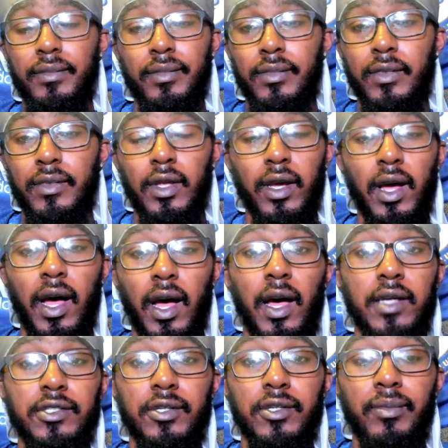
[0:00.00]
the guy
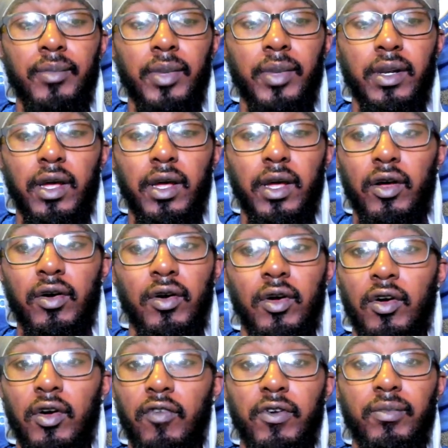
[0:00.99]
hasn't been here
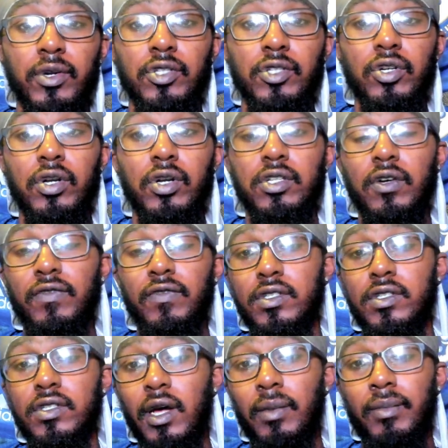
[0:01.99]
for the majority of the
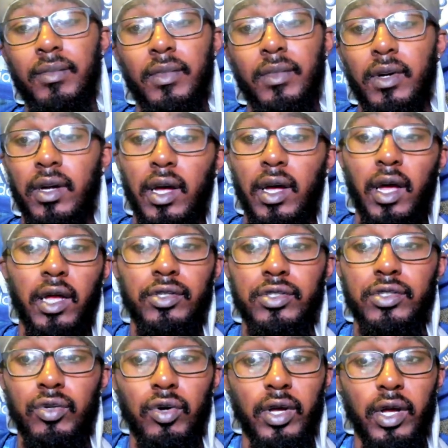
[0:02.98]
time. And just
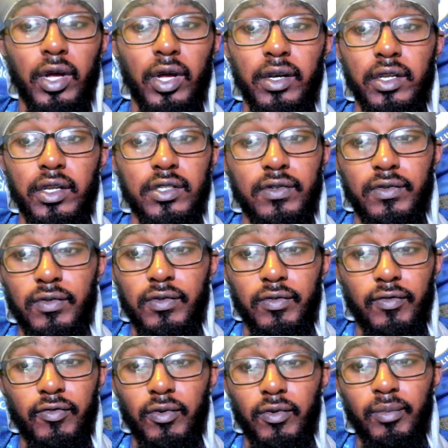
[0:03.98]
look at this
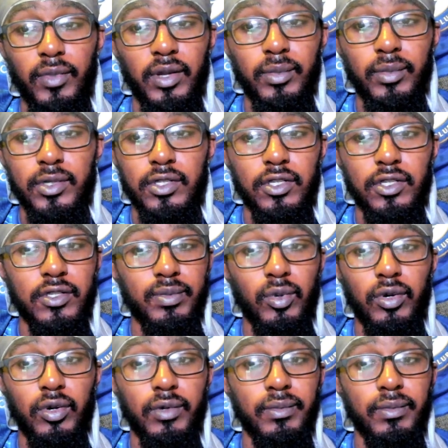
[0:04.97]
from BBC Sport.